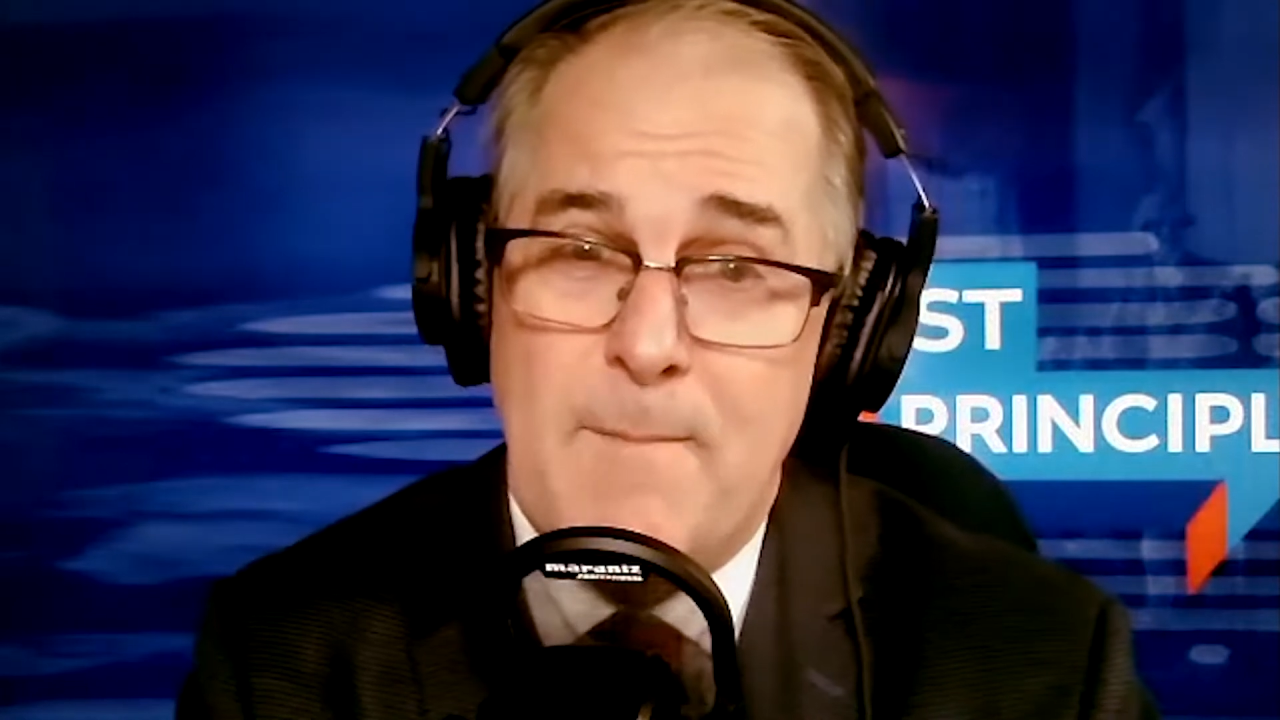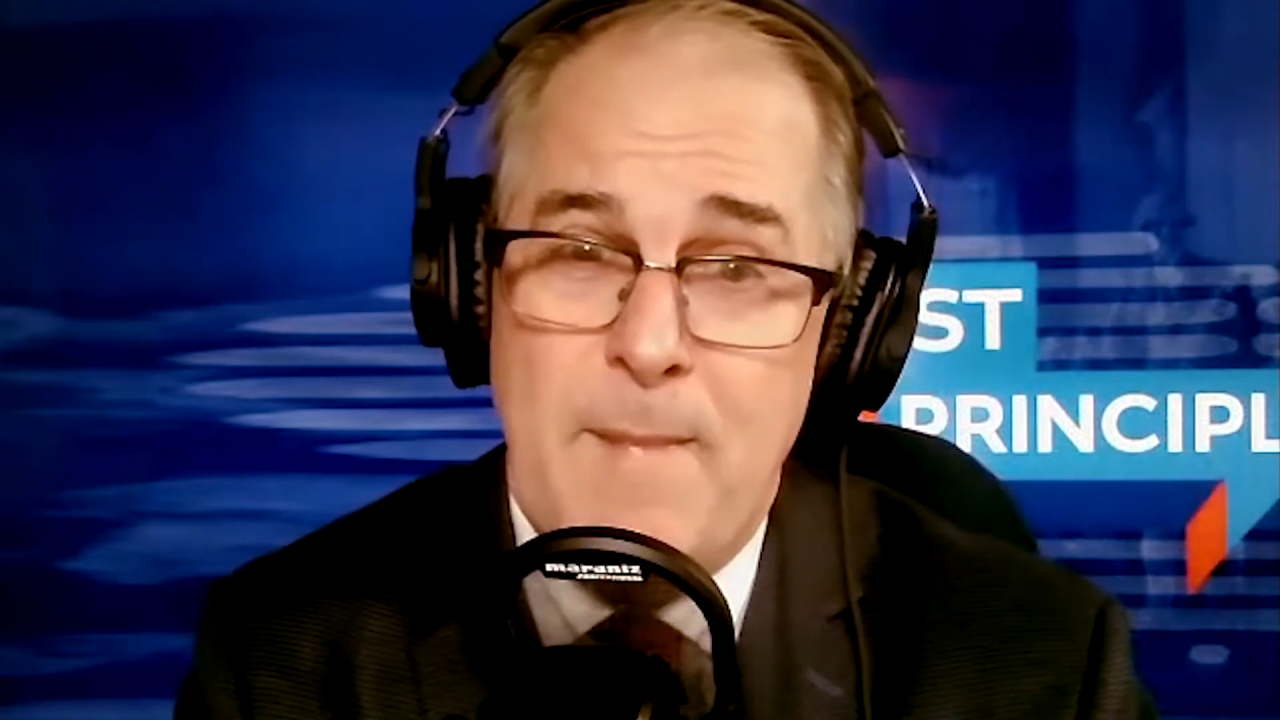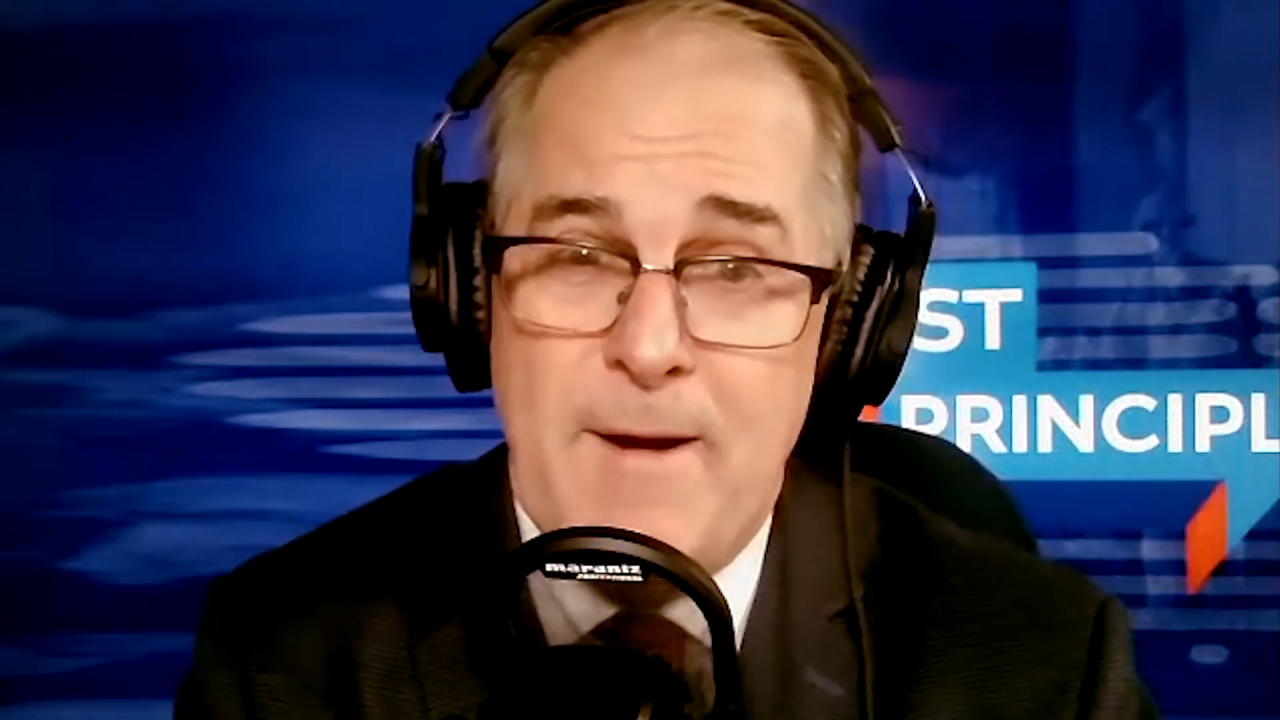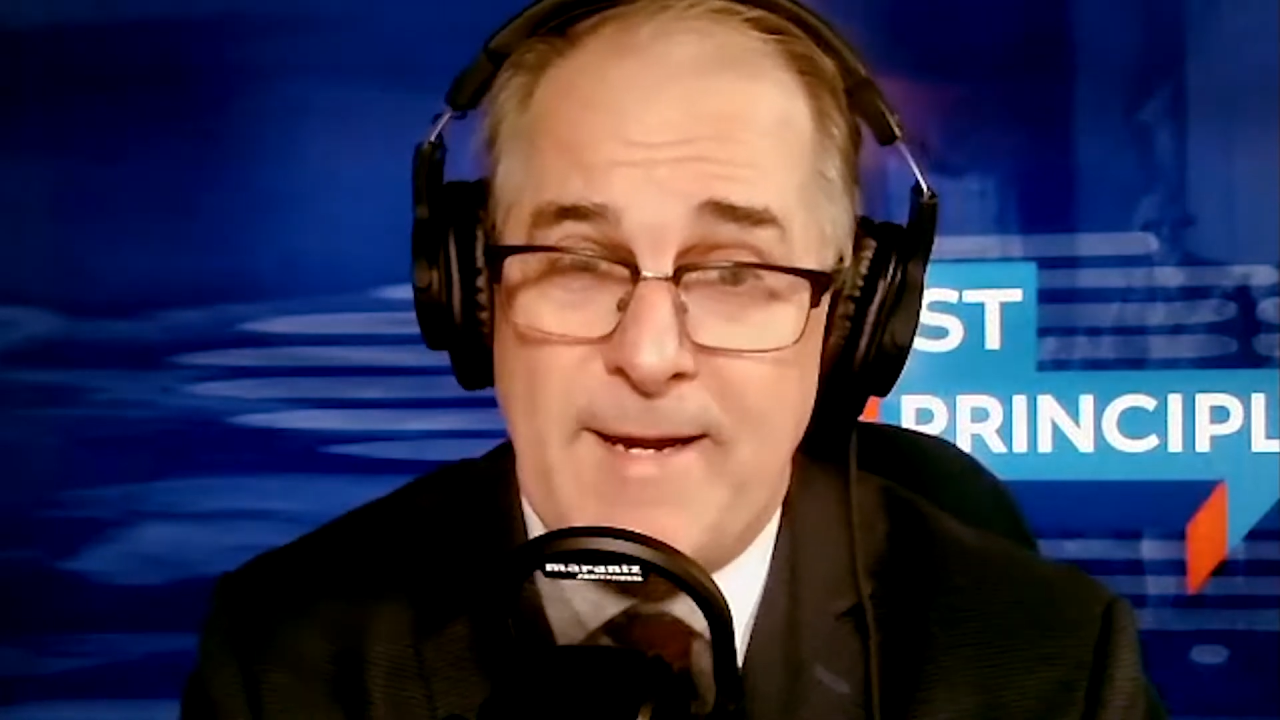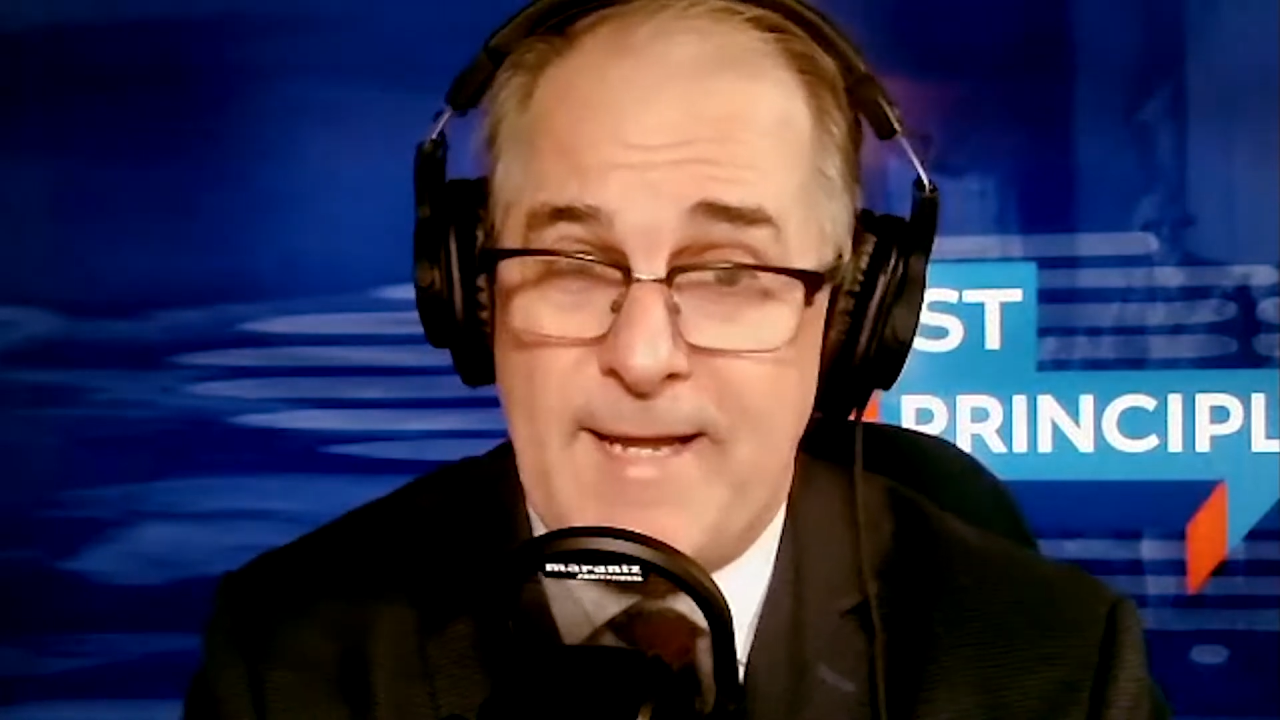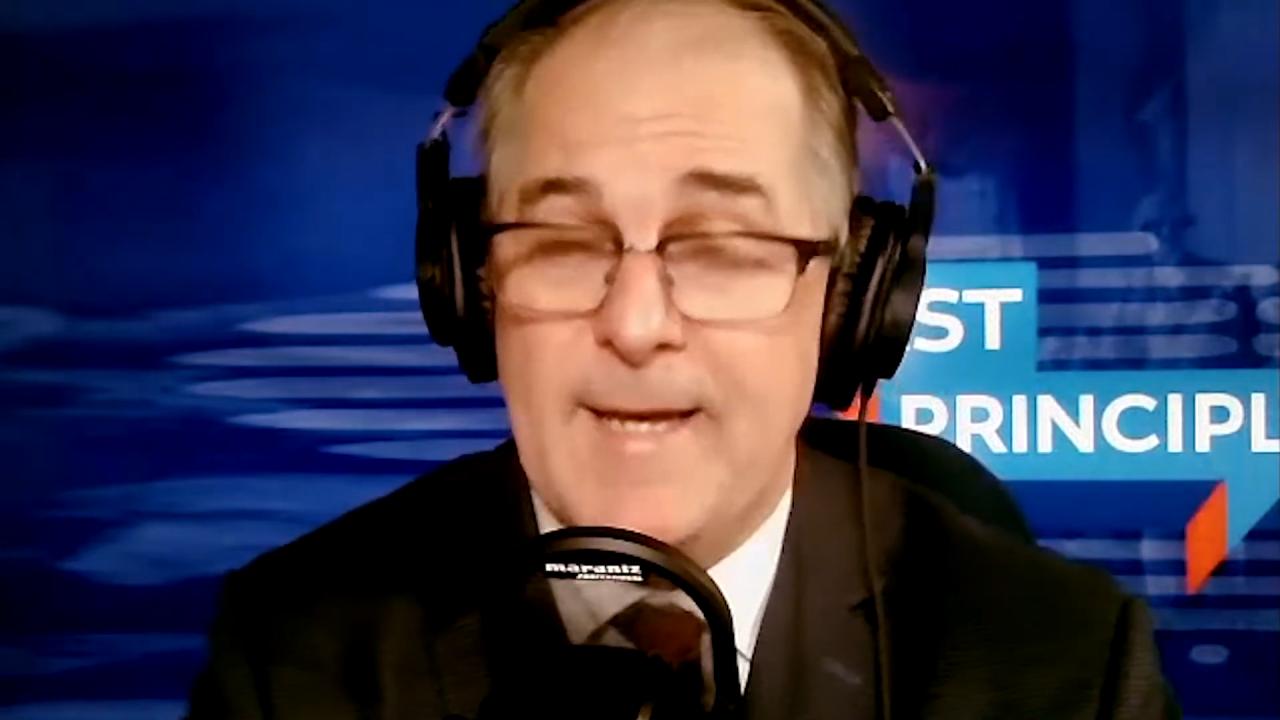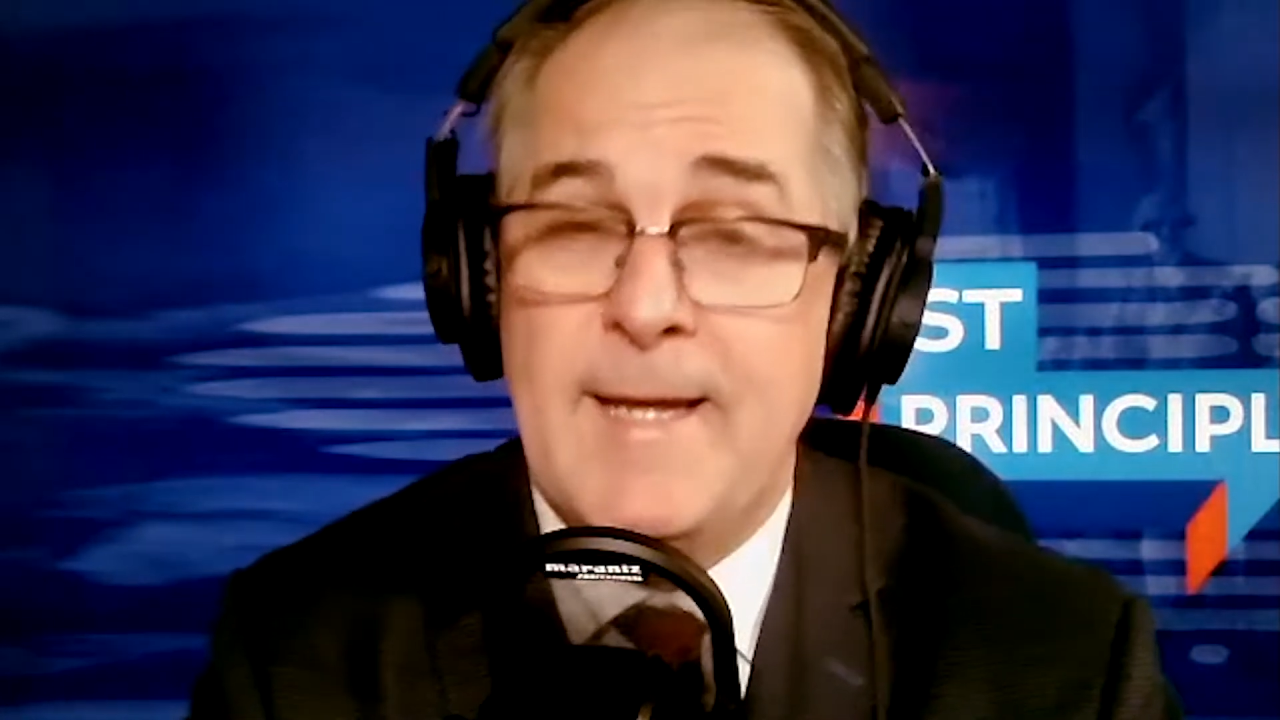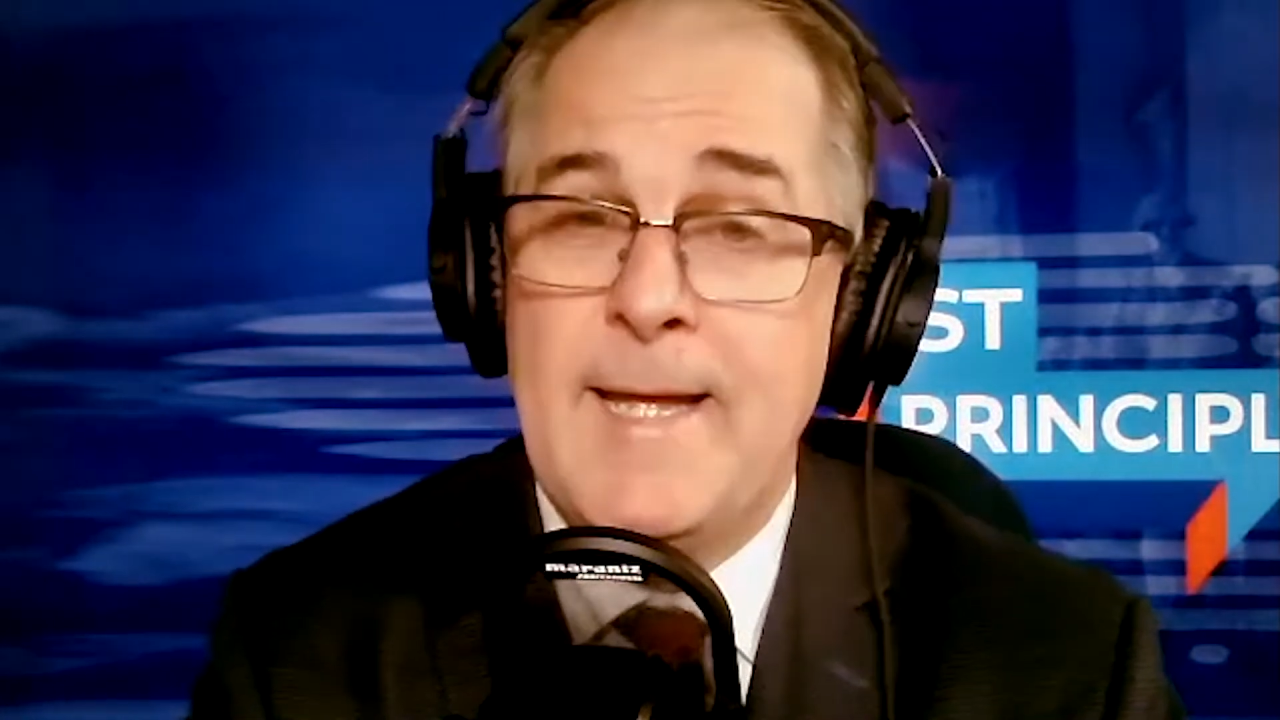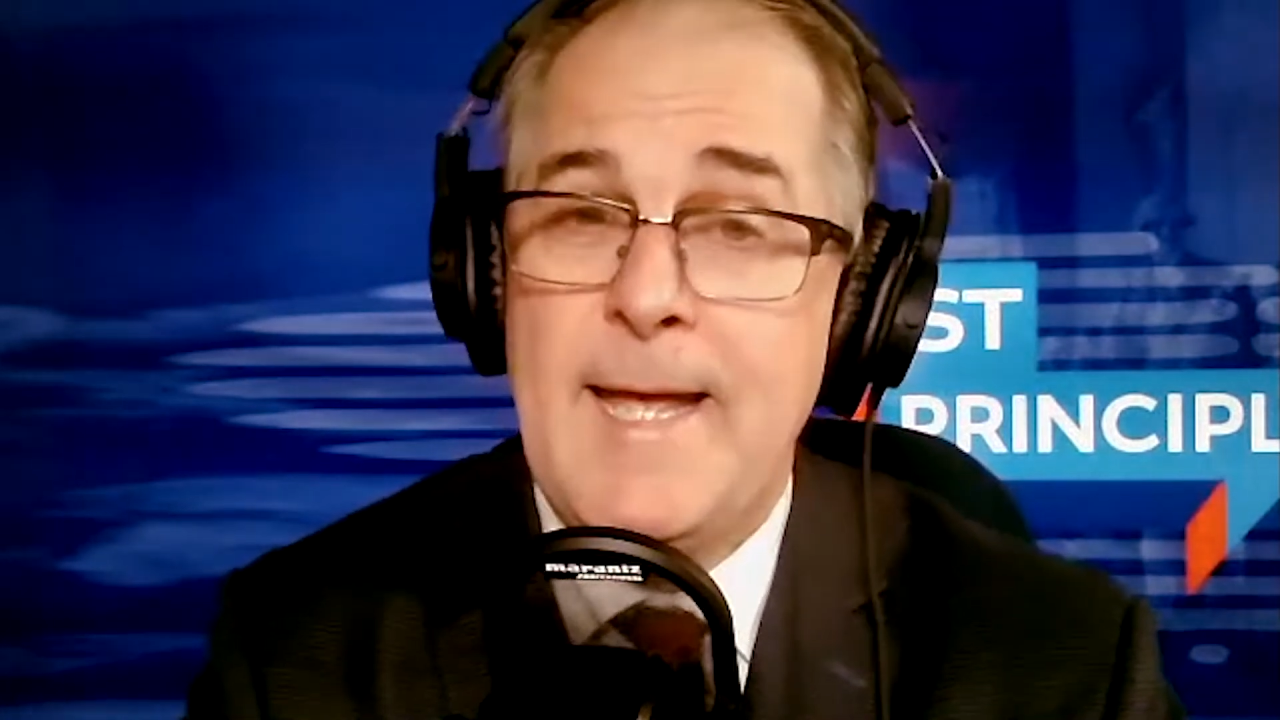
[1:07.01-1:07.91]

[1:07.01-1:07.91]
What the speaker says: America.